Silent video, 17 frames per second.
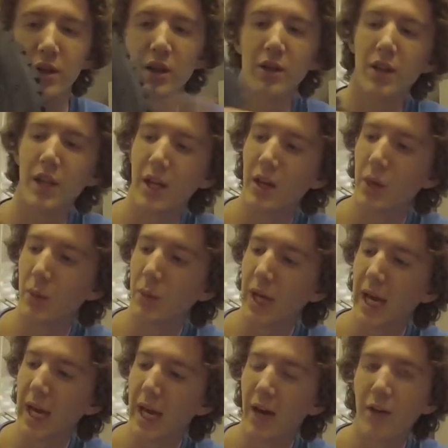that we
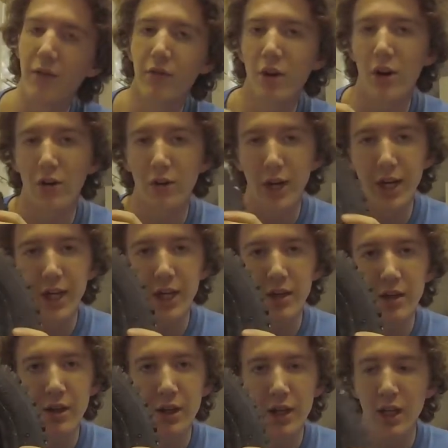have
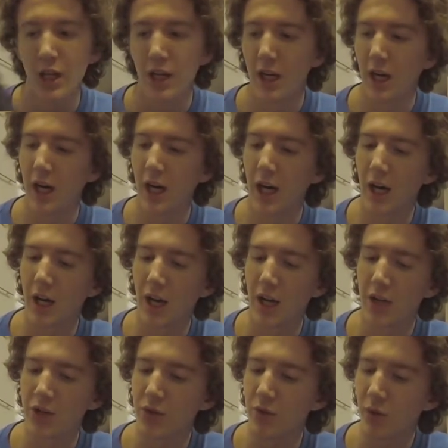already.
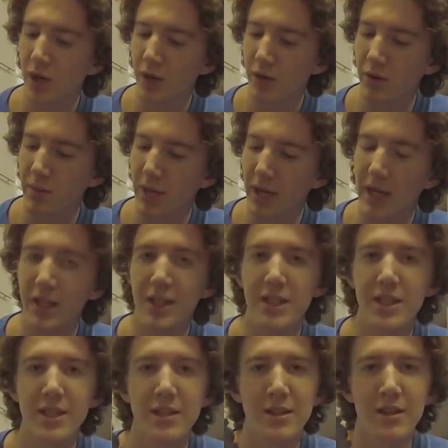I do want to repaint
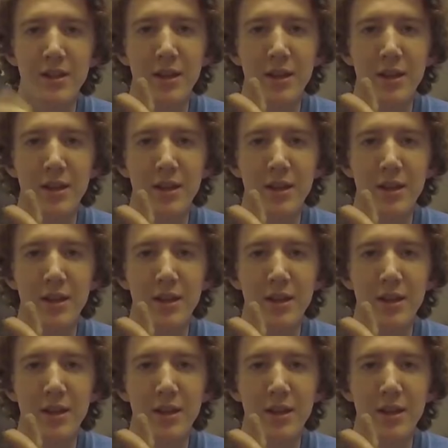this,